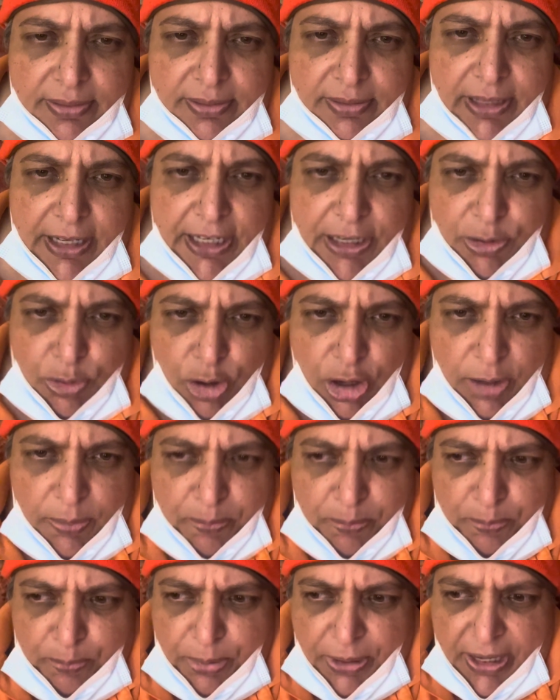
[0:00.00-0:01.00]
And they're
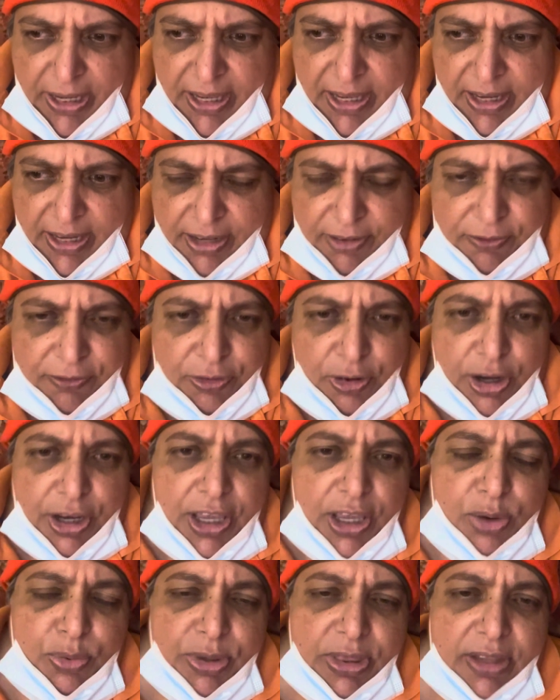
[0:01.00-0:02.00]
all playing and
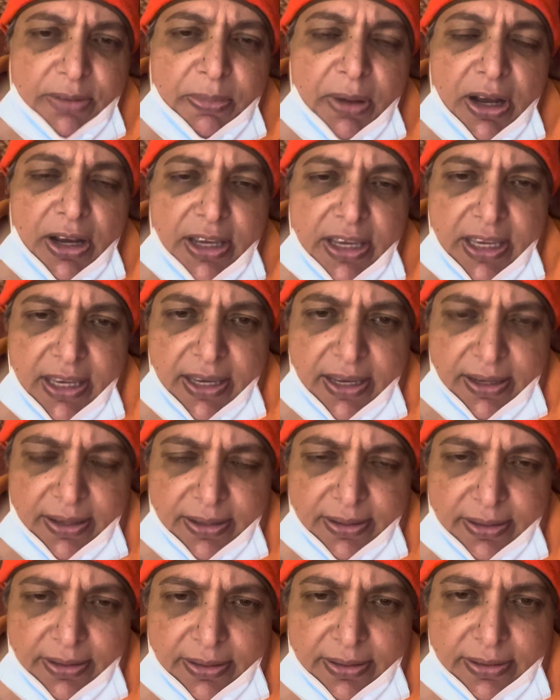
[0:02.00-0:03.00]
fucking with the monkey.
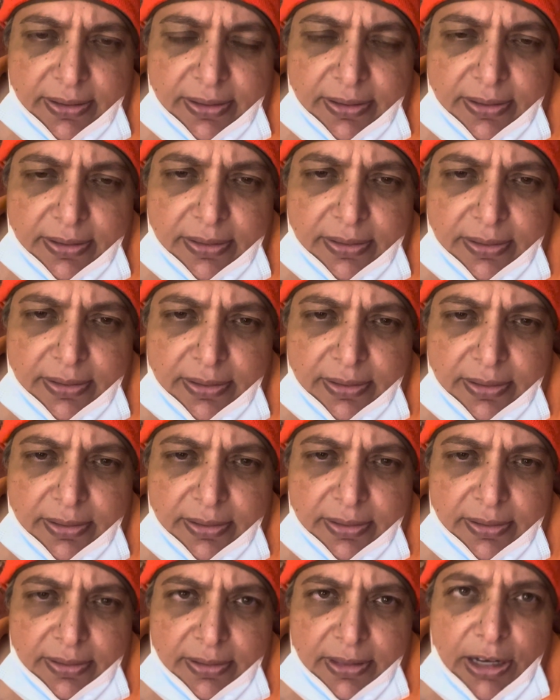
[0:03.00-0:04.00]

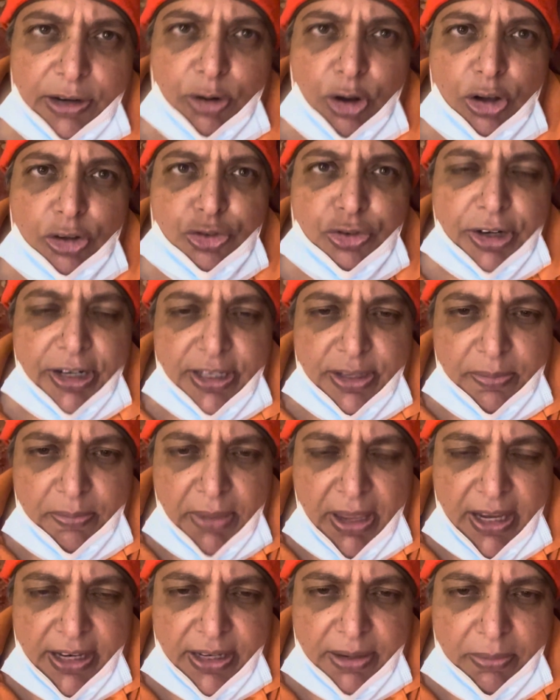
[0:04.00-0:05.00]
They're all trying to
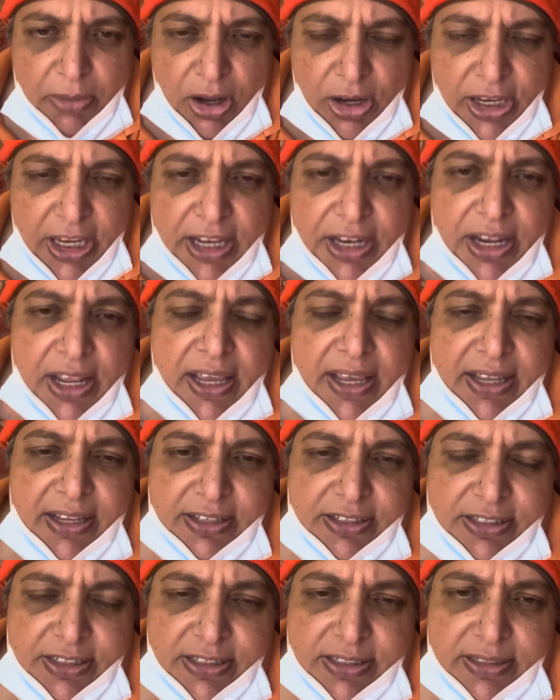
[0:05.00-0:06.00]
make the monkey
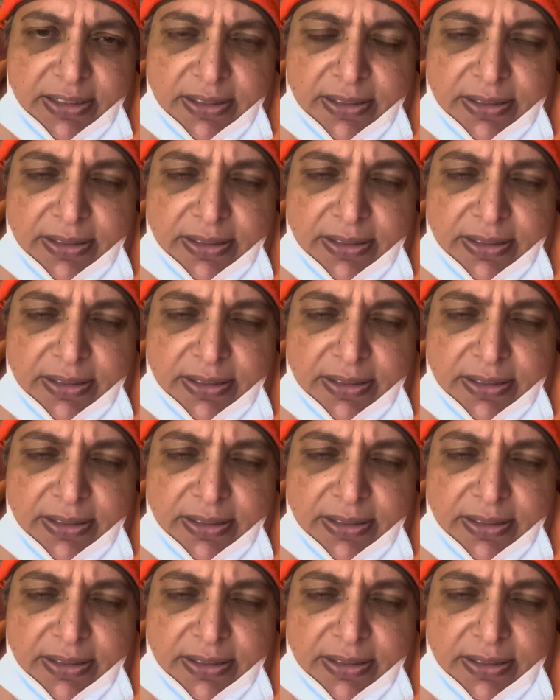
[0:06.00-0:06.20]
dance.